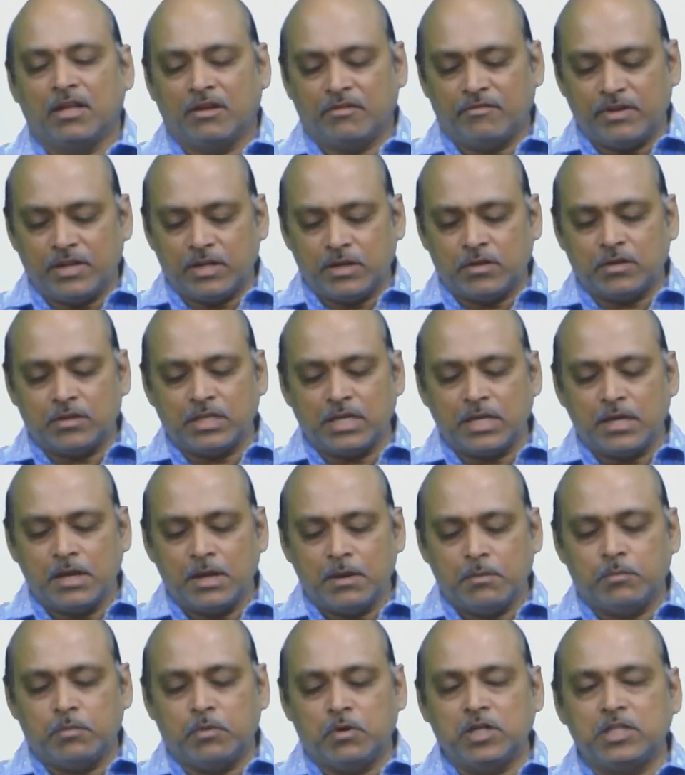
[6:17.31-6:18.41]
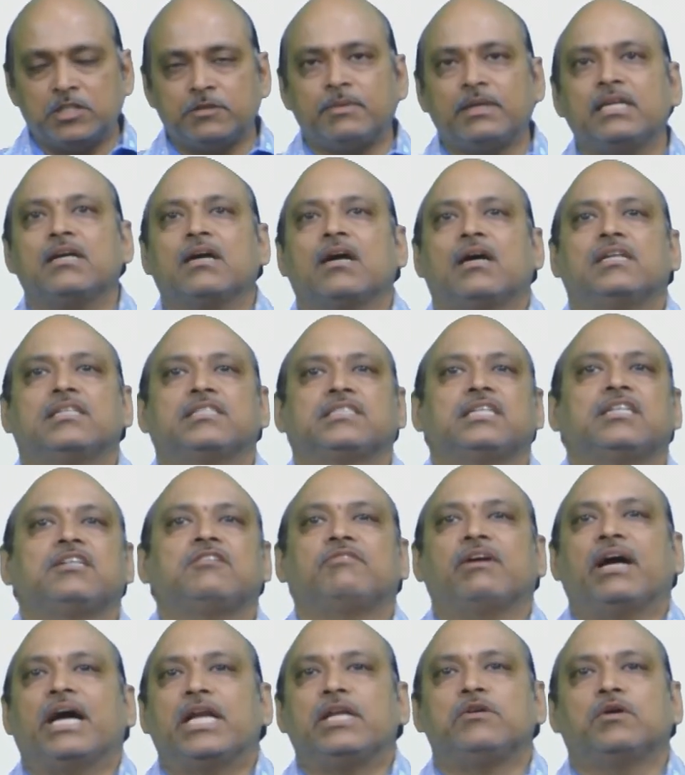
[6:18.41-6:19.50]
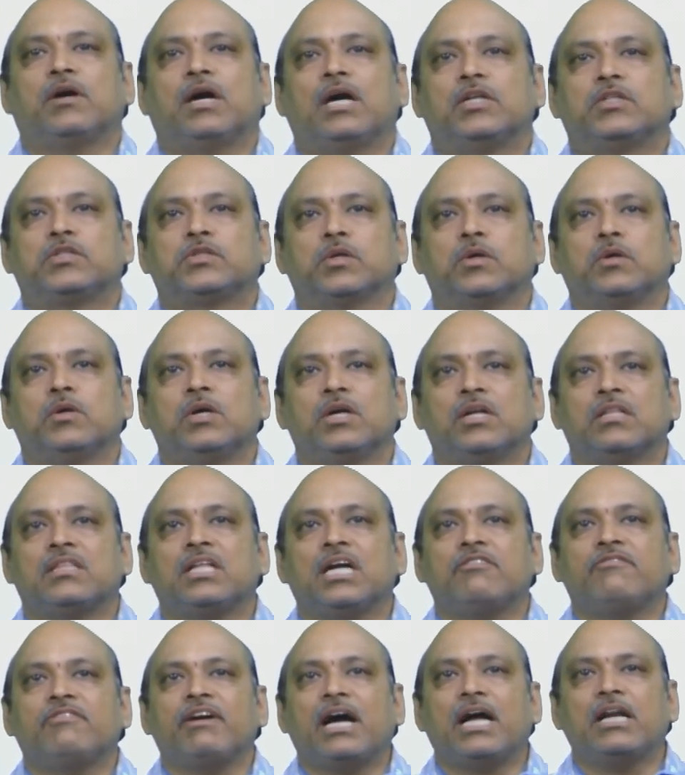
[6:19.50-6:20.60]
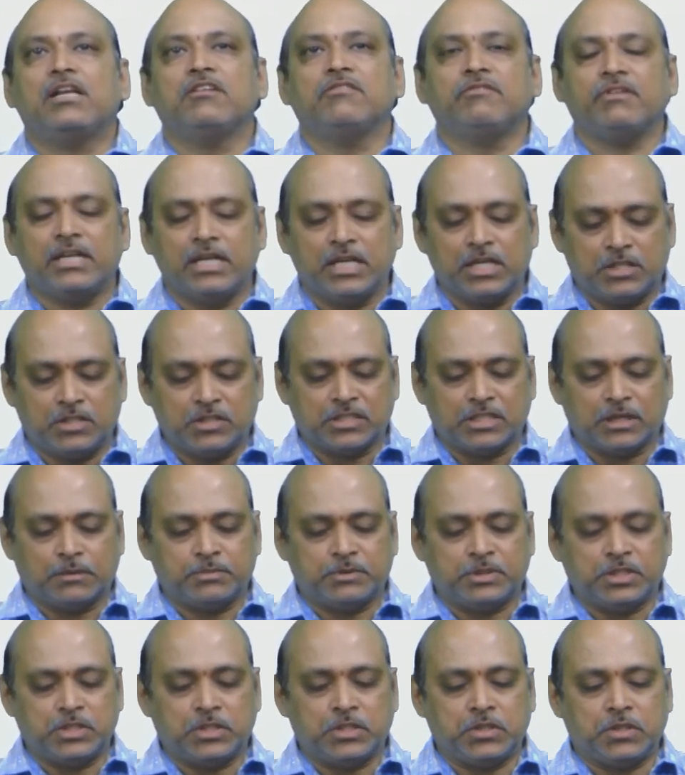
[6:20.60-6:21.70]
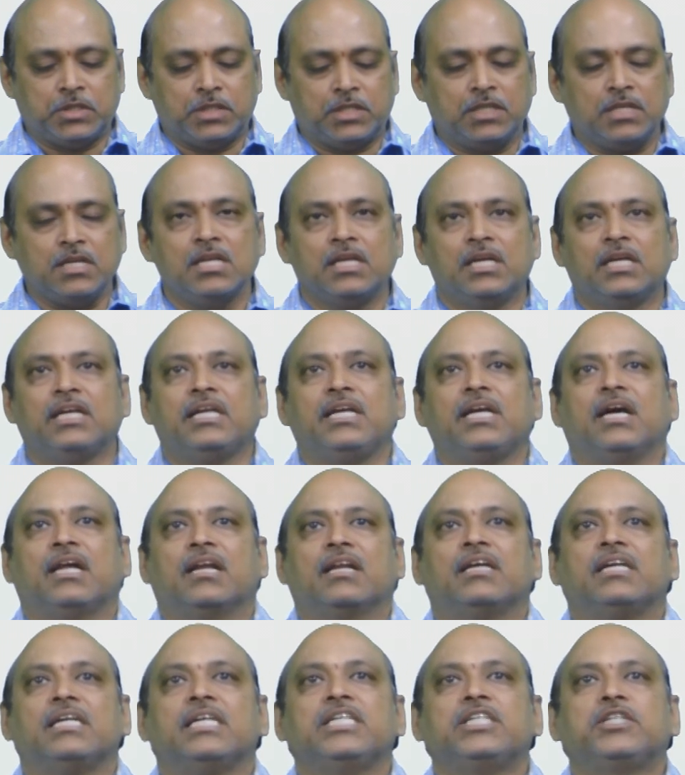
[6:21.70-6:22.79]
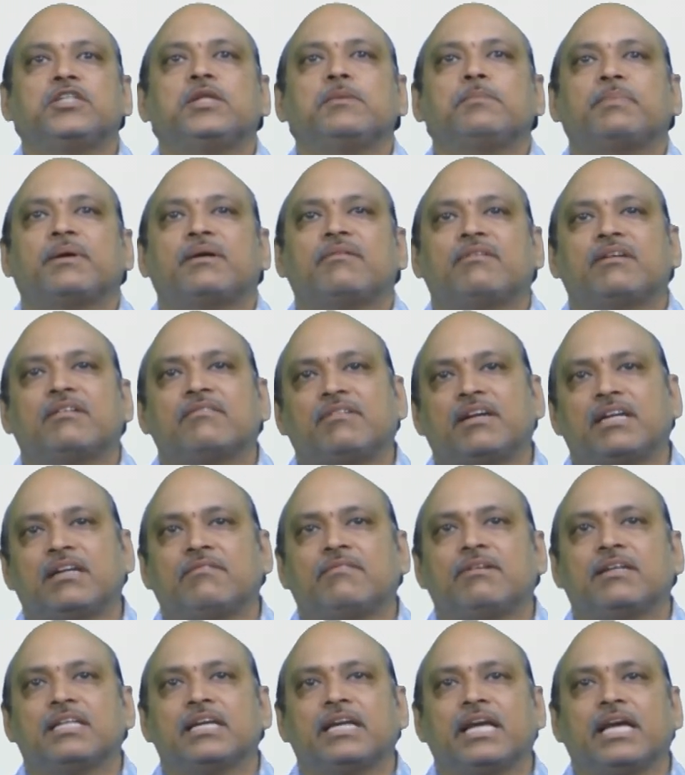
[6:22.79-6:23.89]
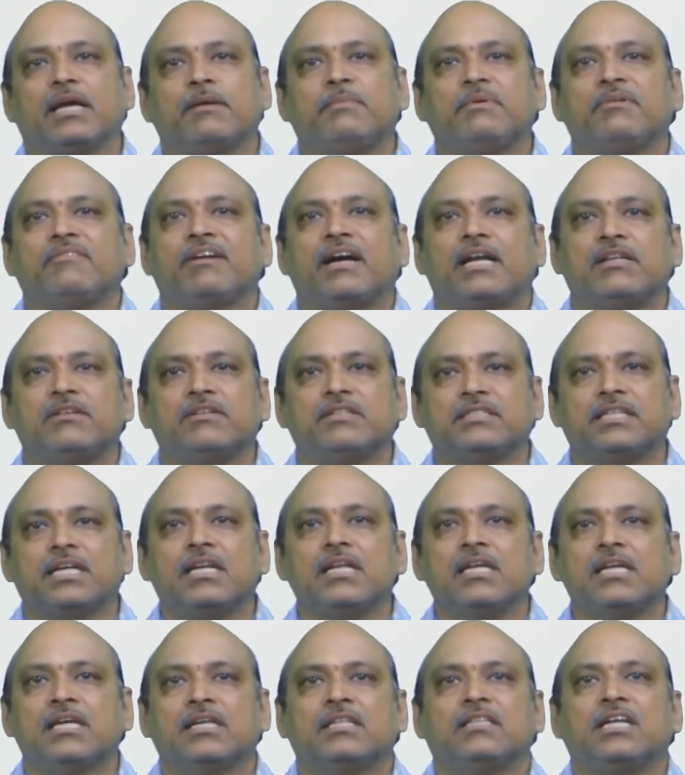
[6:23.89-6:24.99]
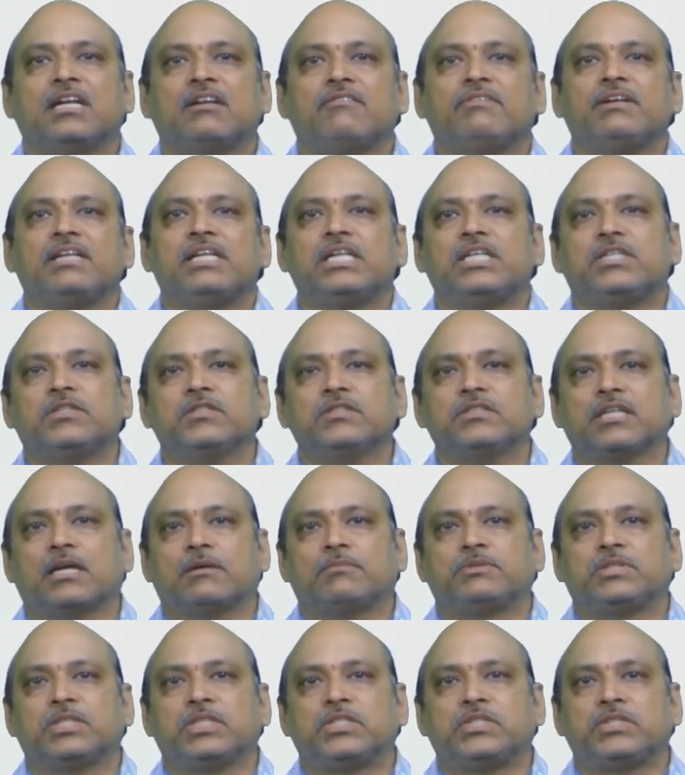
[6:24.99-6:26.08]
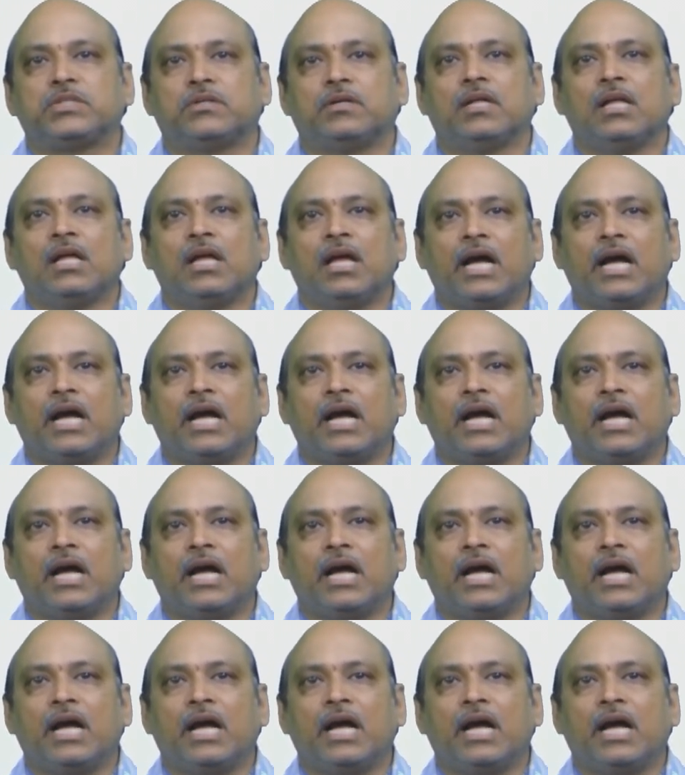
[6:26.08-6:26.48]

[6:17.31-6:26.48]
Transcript: We know the Boltzmann constant value also. That value we need to substitute here. E to the power whatever the KB value is there, that we need to substitute.